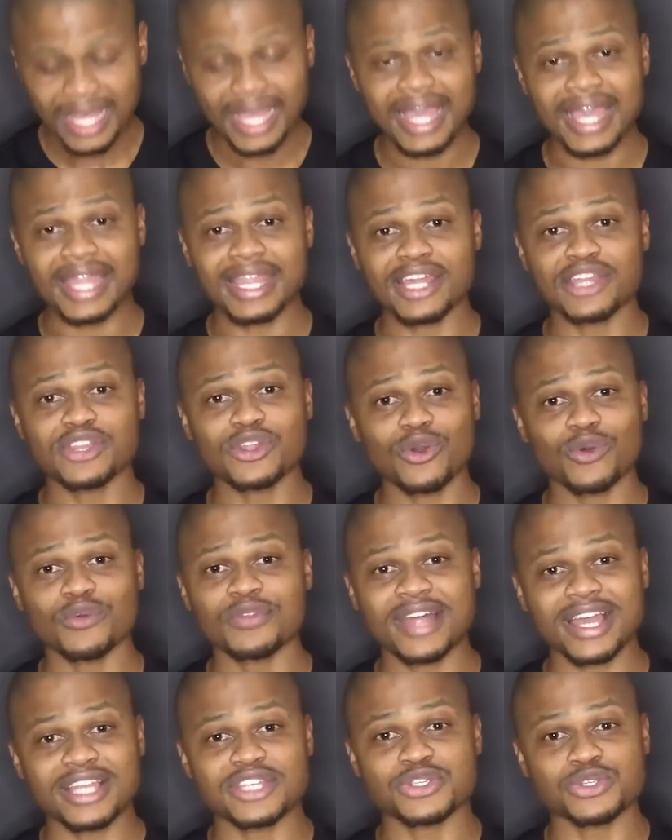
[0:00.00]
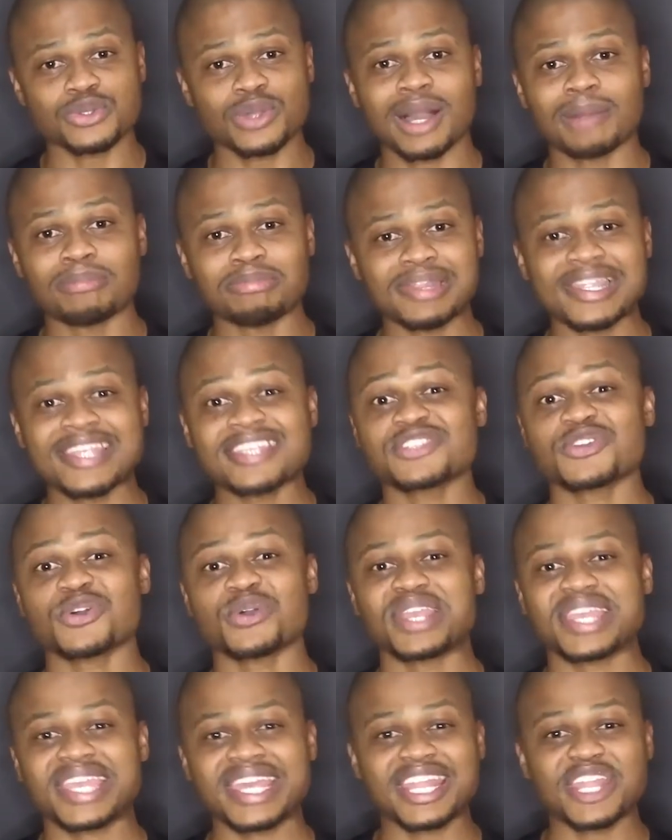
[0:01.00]
And I know that you are blessed
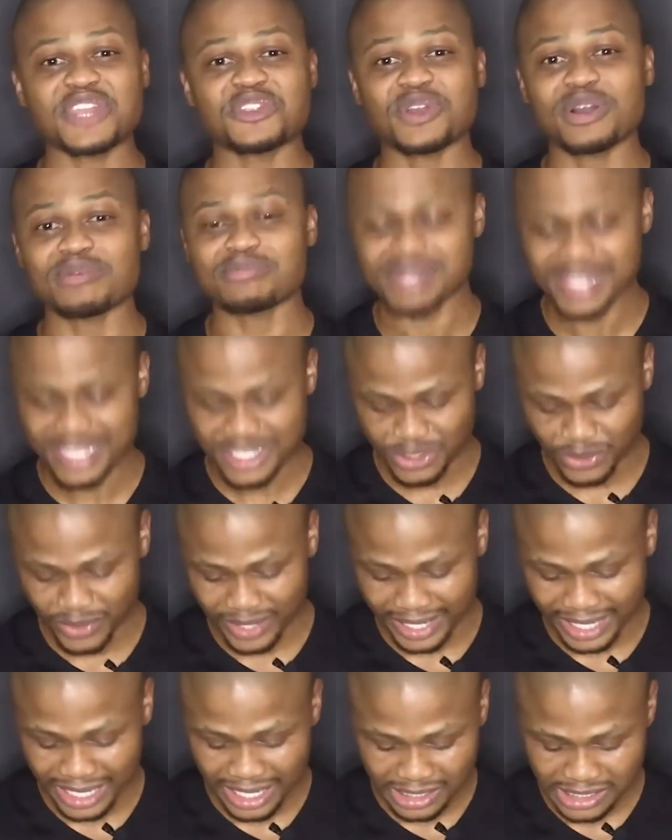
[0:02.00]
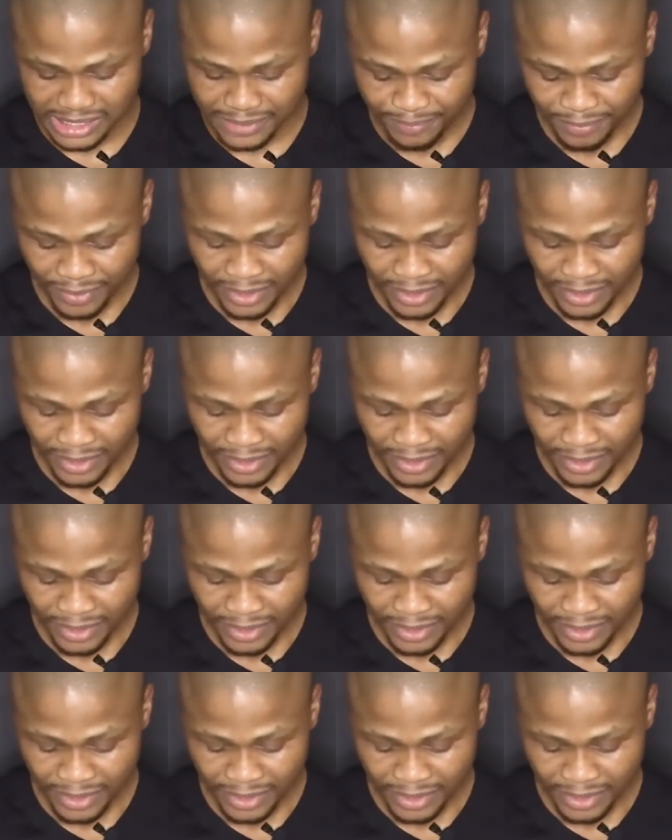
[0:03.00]
going in and you are blessed going out.